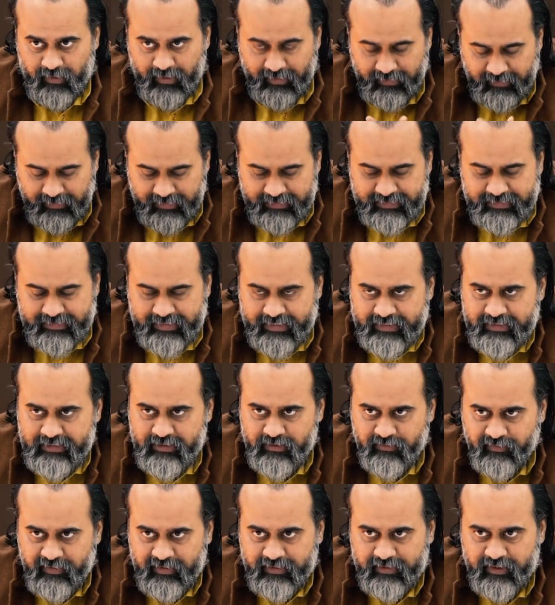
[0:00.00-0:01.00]
In this
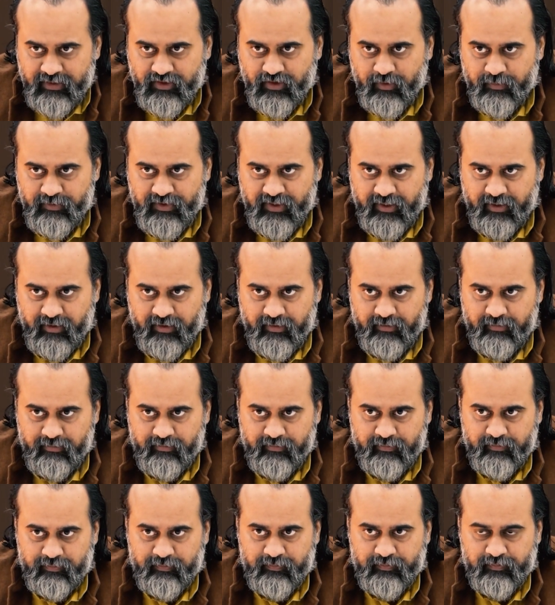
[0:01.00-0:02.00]
sense, wealth is
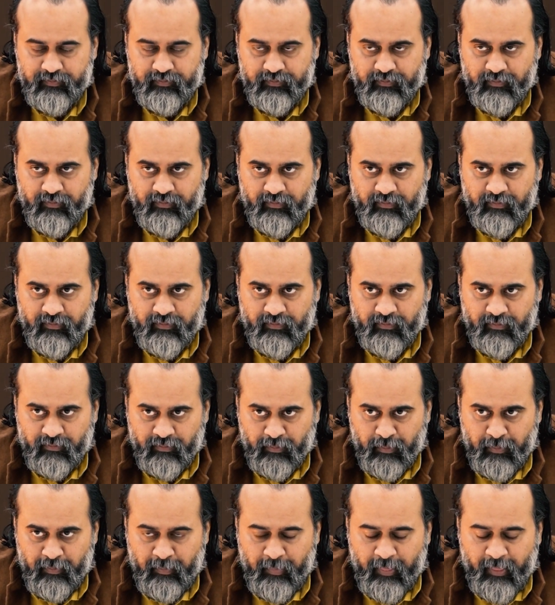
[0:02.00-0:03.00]
objective.
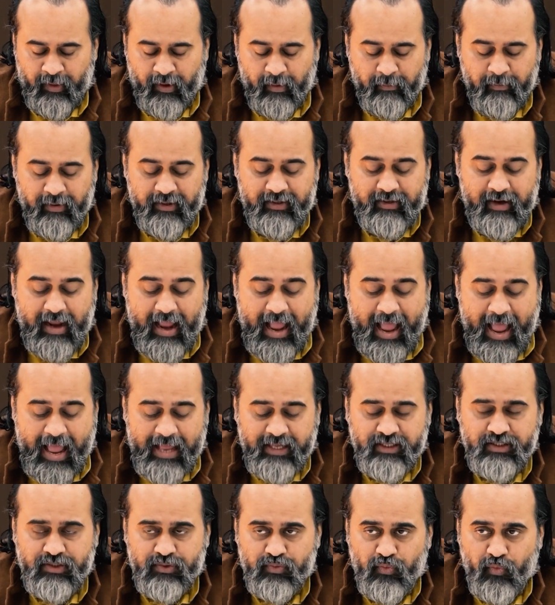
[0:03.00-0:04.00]
But
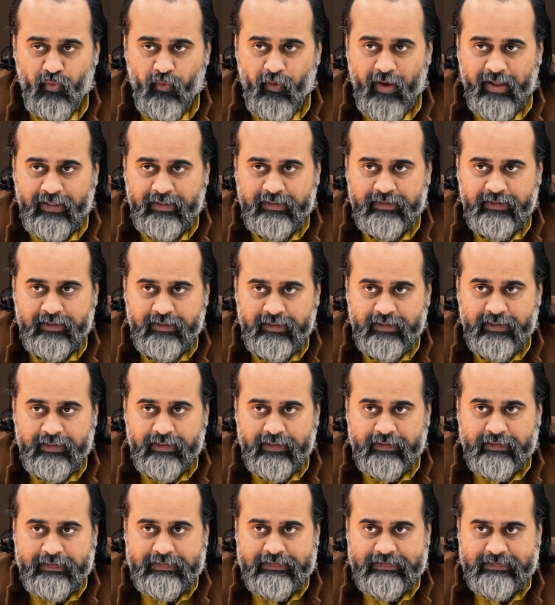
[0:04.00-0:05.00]
as wealth
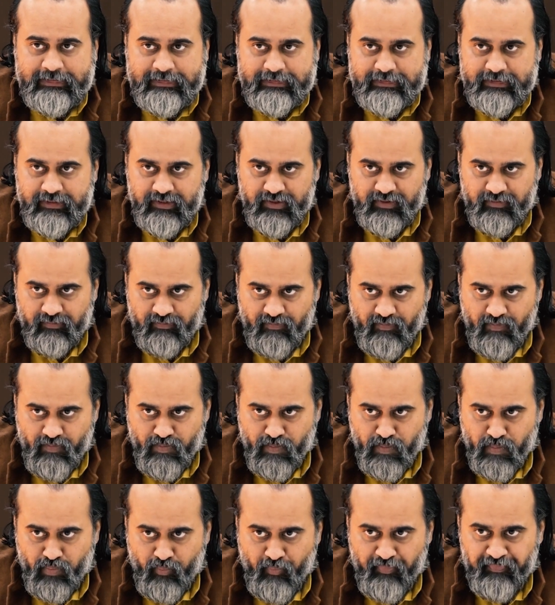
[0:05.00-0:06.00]
increases,
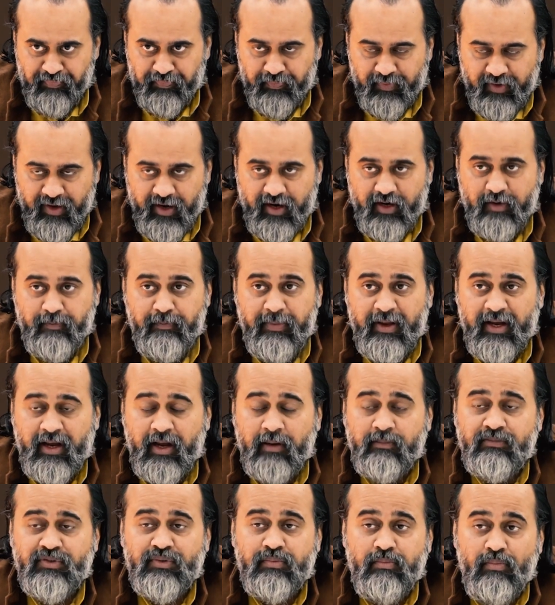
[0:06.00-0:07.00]
it
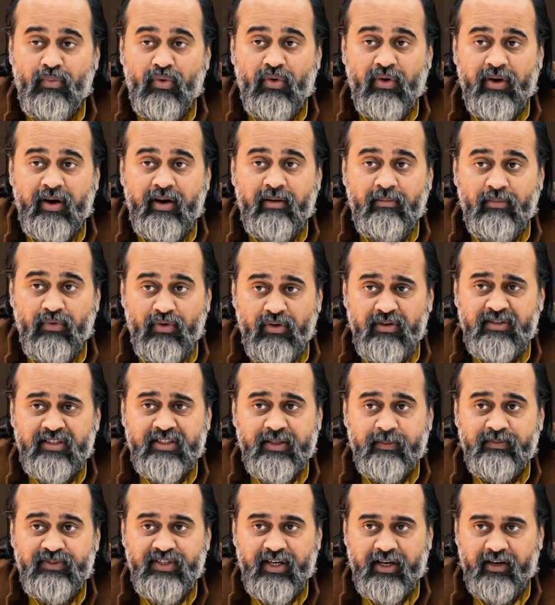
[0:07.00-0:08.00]
becomes more and more
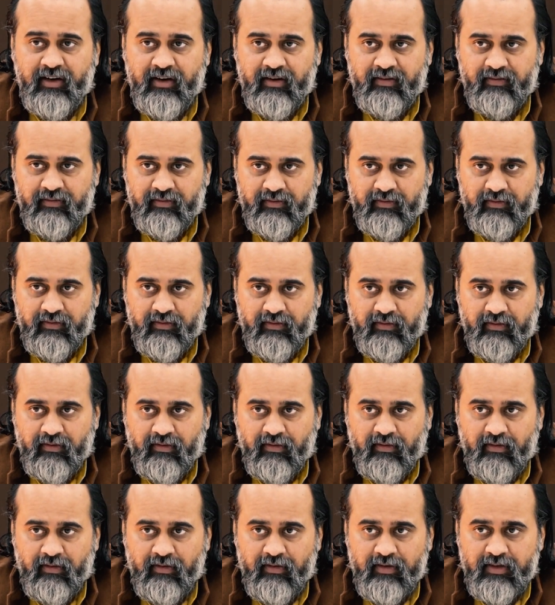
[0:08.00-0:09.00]
subjective.
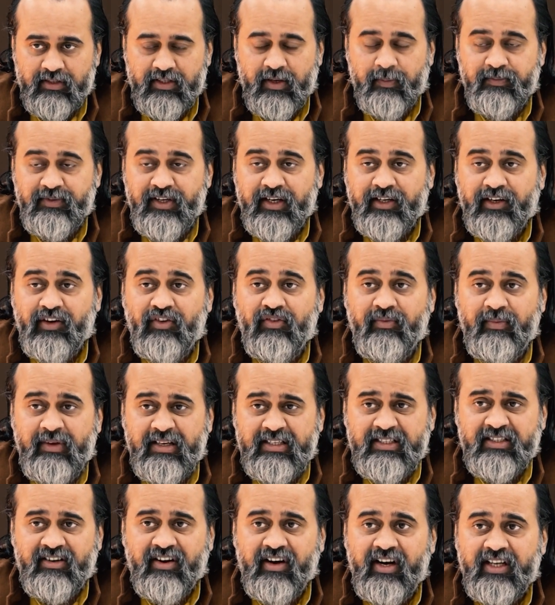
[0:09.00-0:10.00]
Subjective
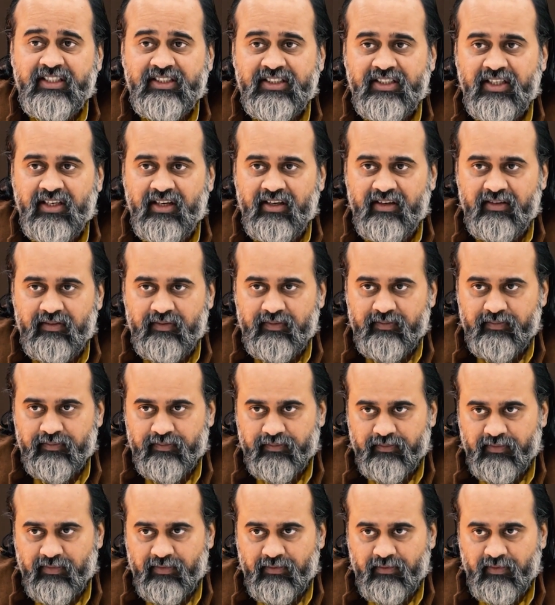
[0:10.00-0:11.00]
means relational,
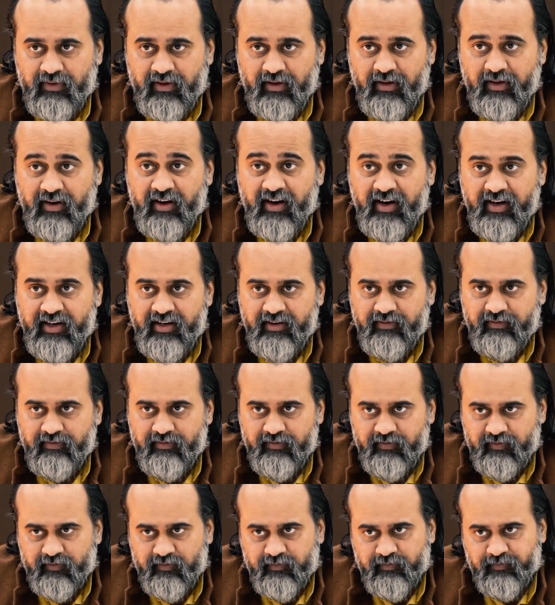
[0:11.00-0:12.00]

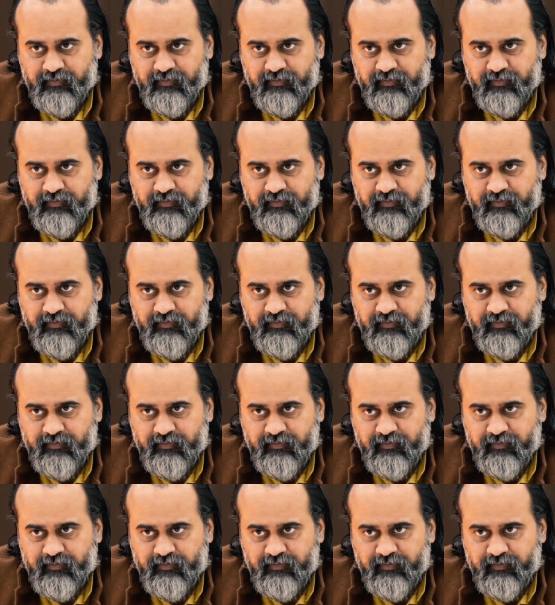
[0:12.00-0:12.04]
relative.